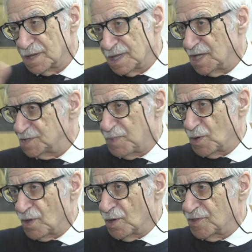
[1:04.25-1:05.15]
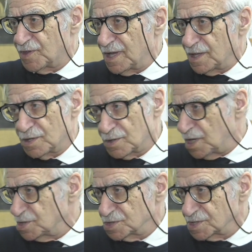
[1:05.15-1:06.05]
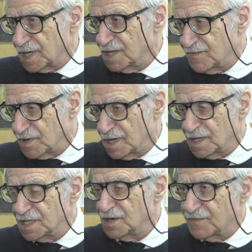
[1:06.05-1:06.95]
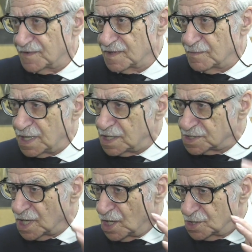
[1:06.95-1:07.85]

and then I spoke on 3 other occasions again for another 10 or 15 minutes.